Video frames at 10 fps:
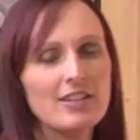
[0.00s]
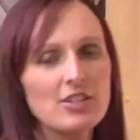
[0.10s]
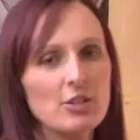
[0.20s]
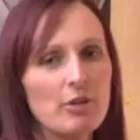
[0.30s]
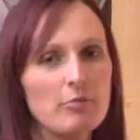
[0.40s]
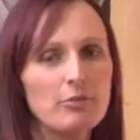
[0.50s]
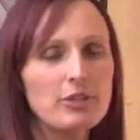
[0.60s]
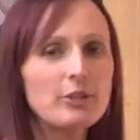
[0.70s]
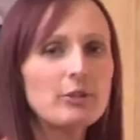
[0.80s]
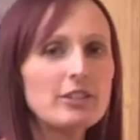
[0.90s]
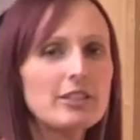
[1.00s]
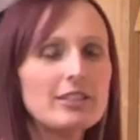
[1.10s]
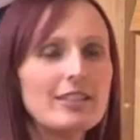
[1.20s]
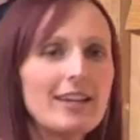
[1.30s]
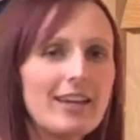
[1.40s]
So I pre-ordered
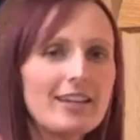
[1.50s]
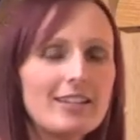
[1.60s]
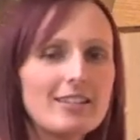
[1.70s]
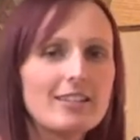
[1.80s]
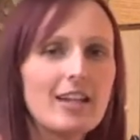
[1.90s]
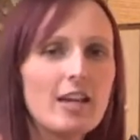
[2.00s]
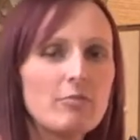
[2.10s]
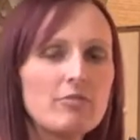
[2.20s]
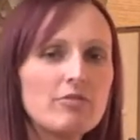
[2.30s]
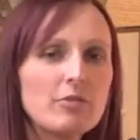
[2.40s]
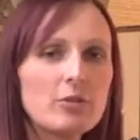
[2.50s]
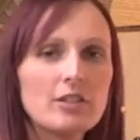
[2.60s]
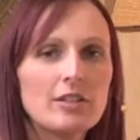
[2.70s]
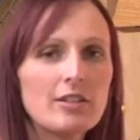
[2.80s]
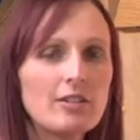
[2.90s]
and I had it in time
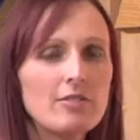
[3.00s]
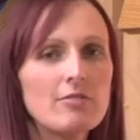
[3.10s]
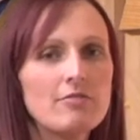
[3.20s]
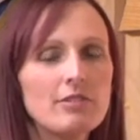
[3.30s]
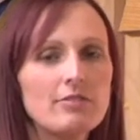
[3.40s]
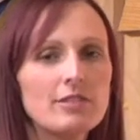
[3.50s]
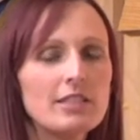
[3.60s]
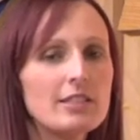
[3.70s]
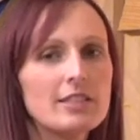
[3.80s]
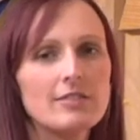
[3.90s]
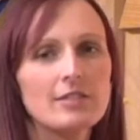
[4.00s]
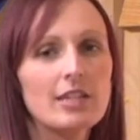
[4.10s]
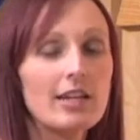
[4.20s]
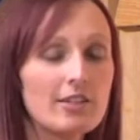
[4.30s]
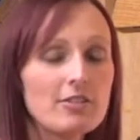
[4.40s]
for
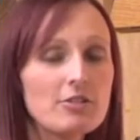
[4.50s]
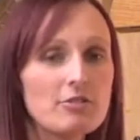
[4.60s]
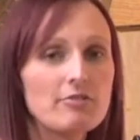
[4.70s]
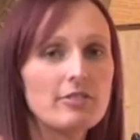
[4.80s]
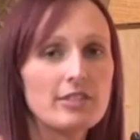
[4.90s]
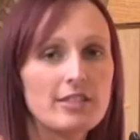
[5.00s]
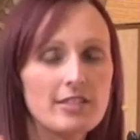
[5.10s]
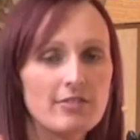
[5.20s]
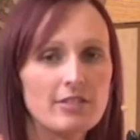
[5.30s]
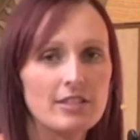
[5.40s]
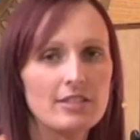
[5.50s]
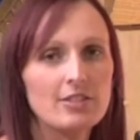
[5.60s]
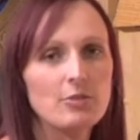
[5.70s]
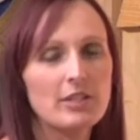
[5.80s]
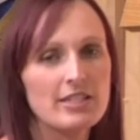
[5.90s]
the anniversary of 1517
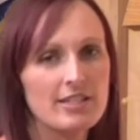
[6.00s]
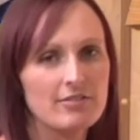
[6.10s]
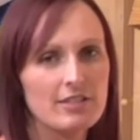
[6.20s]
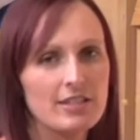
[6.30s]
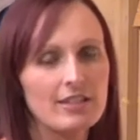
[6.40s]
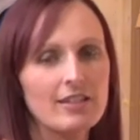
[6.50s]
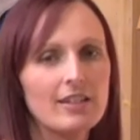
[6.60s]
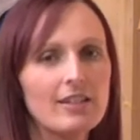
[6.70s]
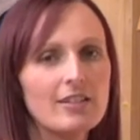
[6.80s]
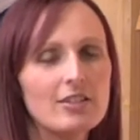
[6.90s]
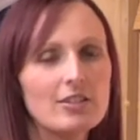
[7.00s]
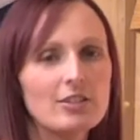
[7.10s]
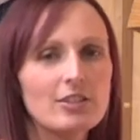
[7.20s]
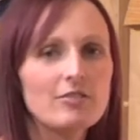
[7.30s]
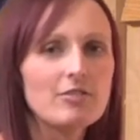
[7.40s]
in 2017 to
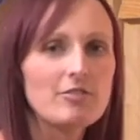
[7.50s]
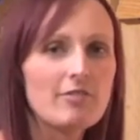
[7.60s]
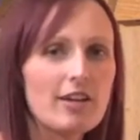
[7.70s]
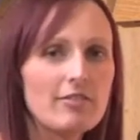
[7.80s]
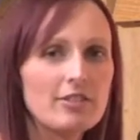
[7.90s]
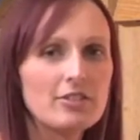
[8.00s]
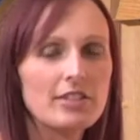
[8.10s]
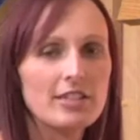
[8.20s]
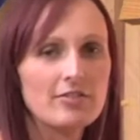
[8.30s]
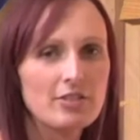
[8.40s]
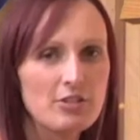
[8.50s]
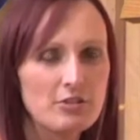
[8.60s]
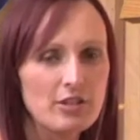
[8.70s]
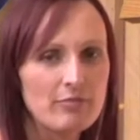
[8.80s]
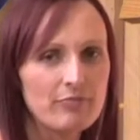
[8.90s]
learn for the 500th anniversary.